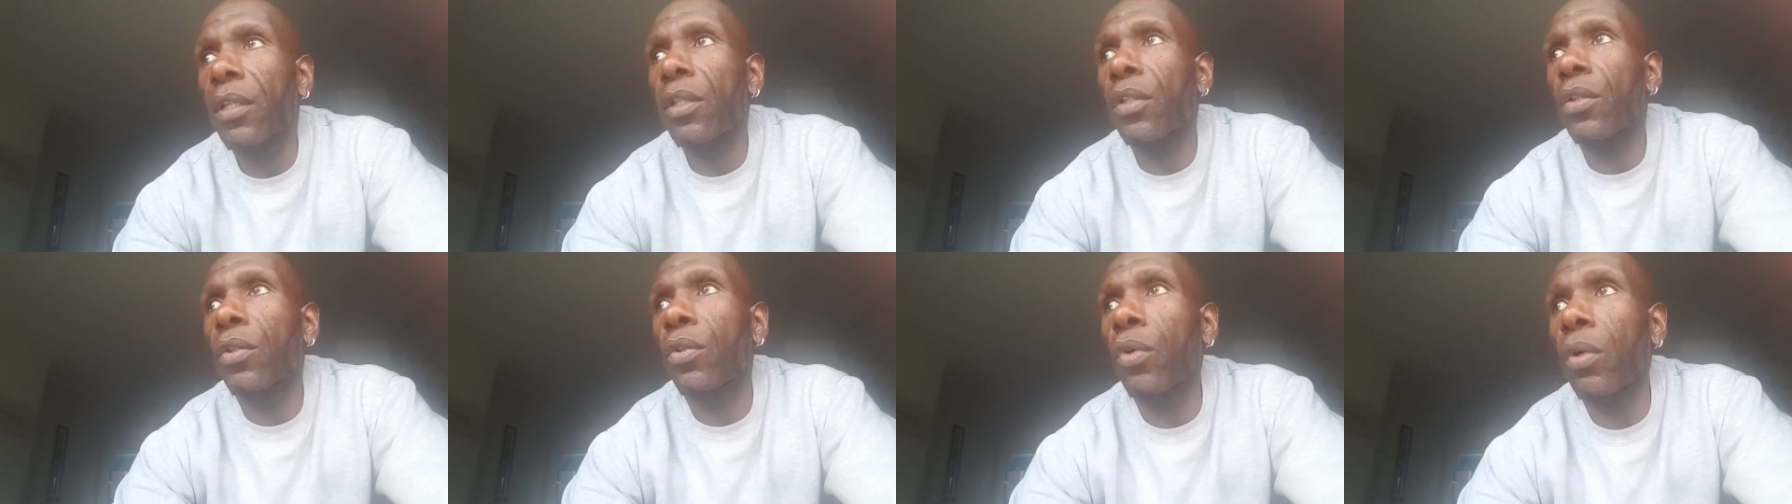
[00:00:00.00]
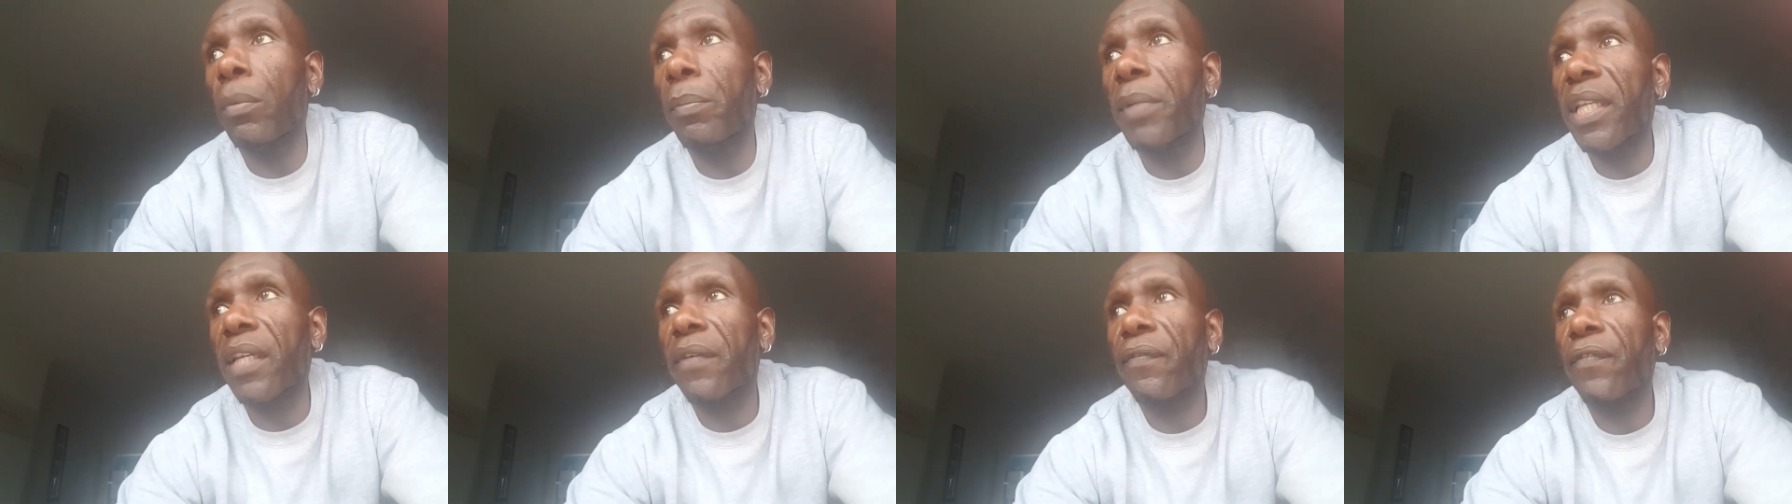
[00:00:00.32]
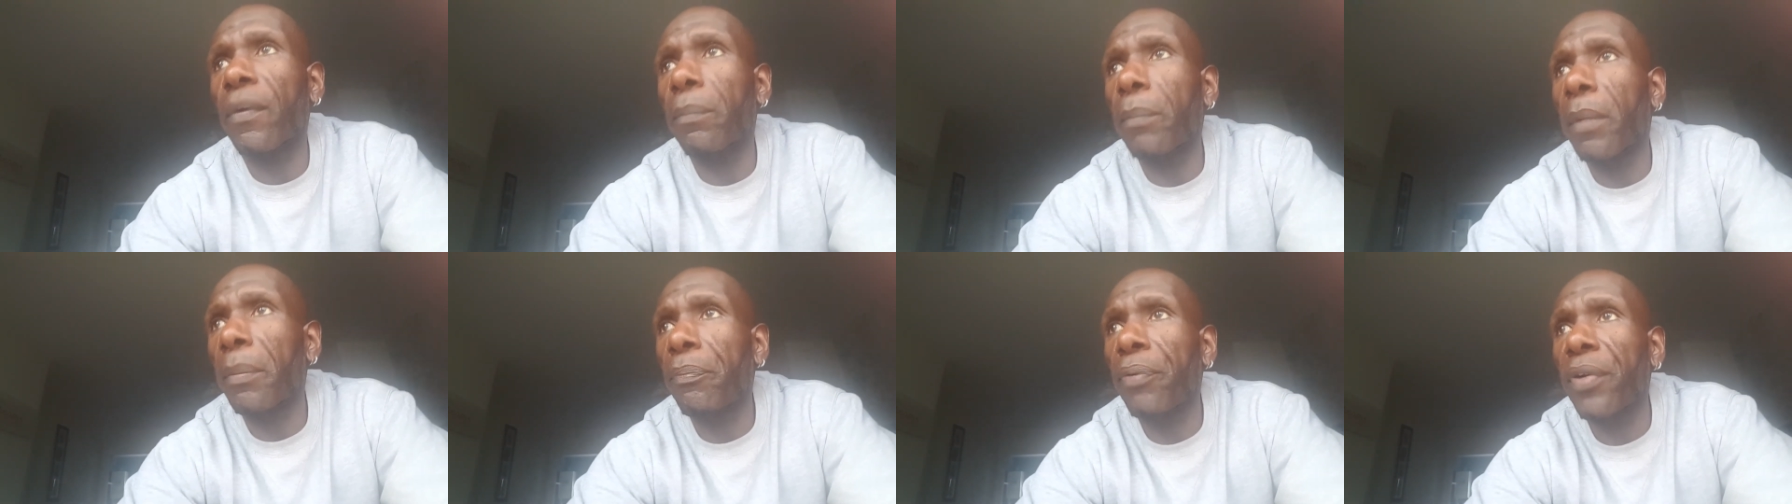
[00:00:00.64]
Normally
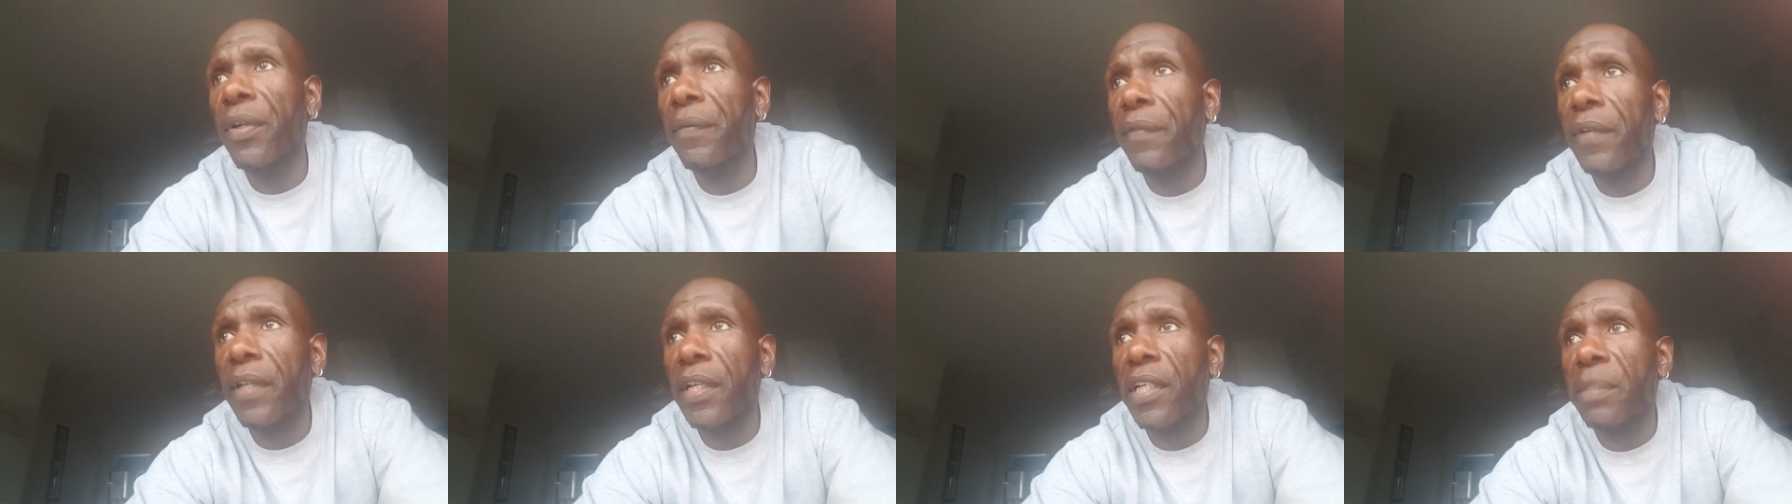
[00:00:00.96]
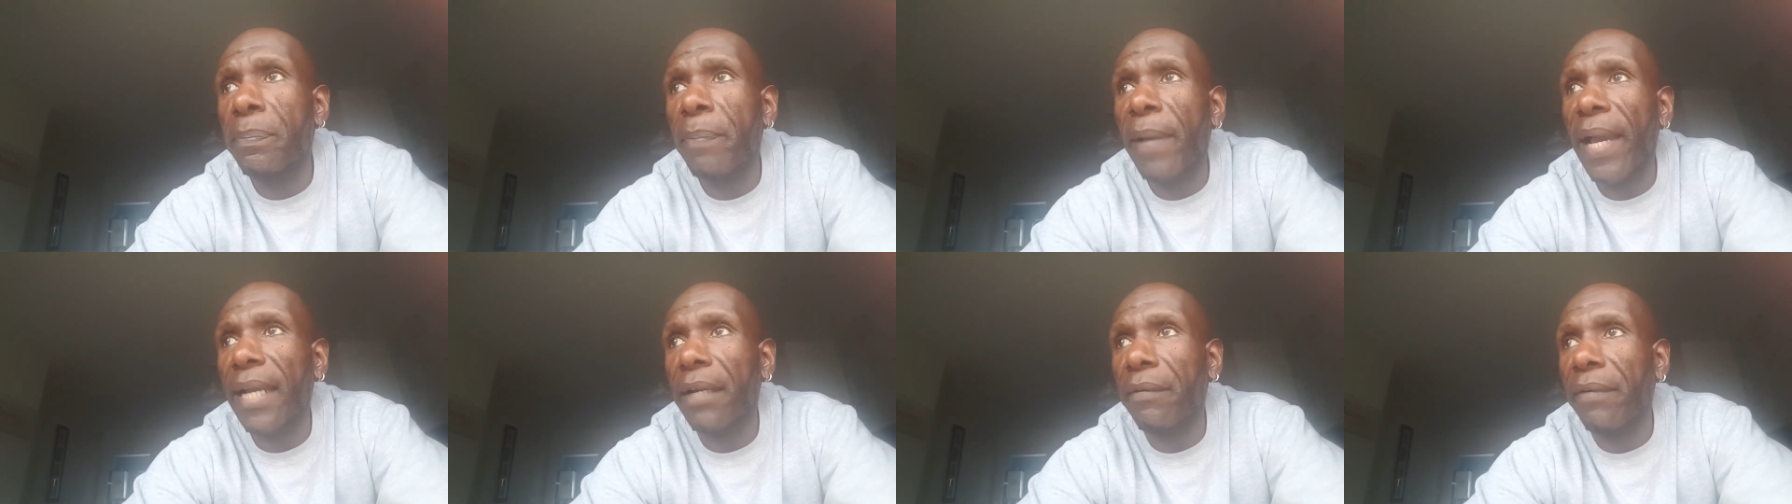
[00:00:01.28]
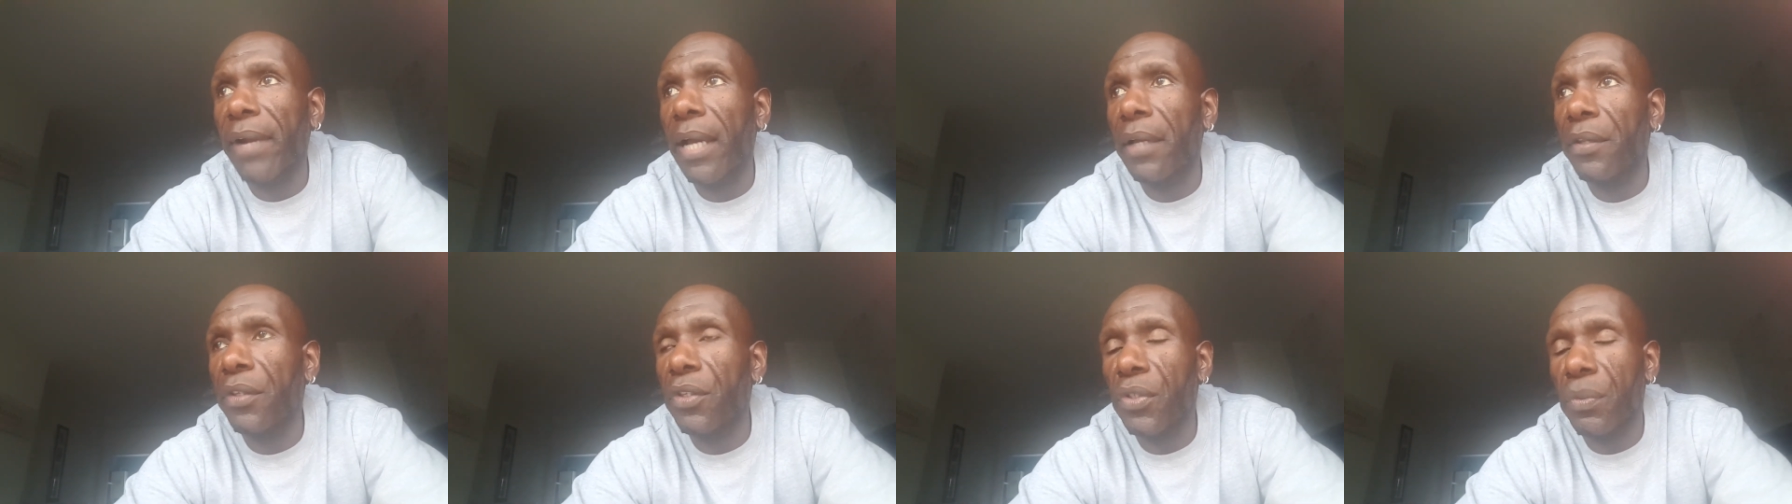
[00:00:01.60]
from a privileged
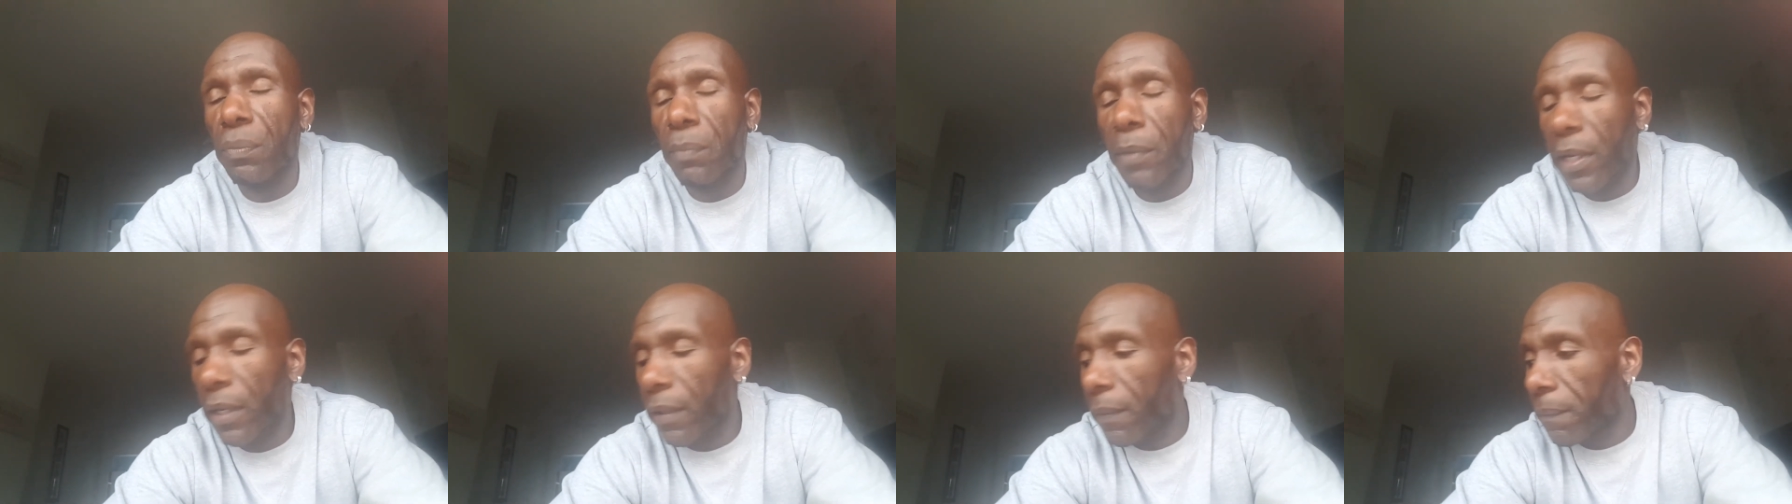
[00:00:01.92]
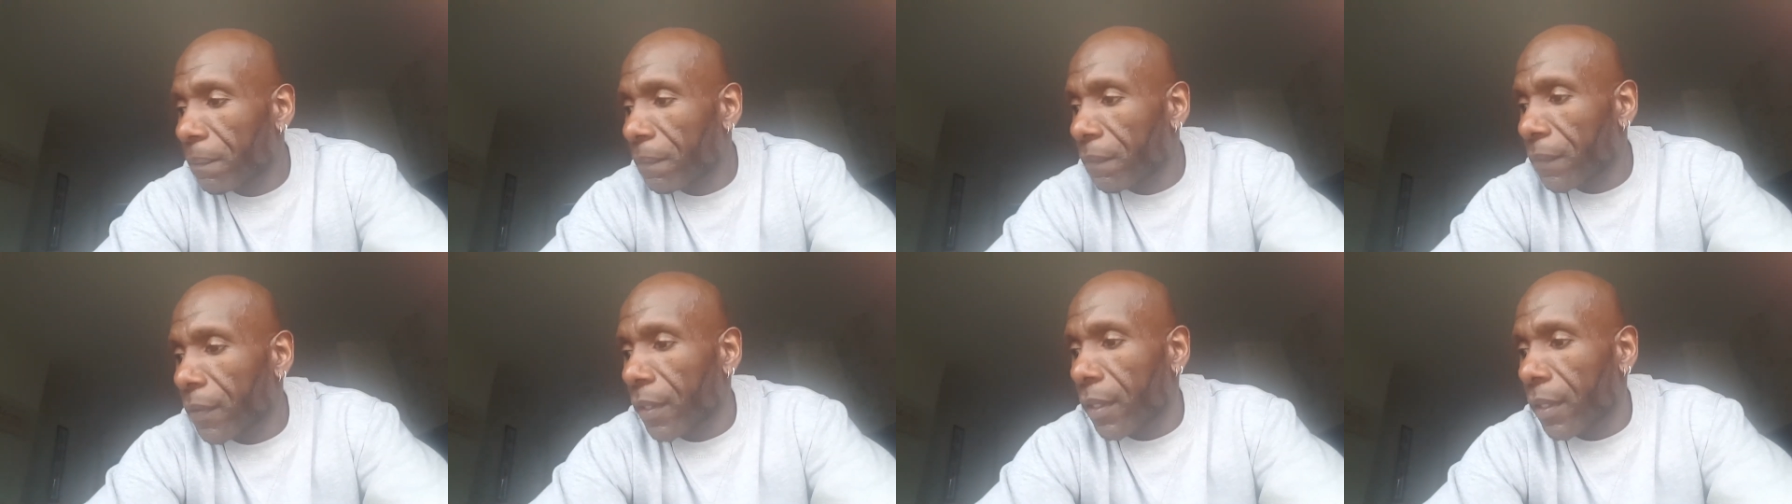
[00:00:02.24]
background as well.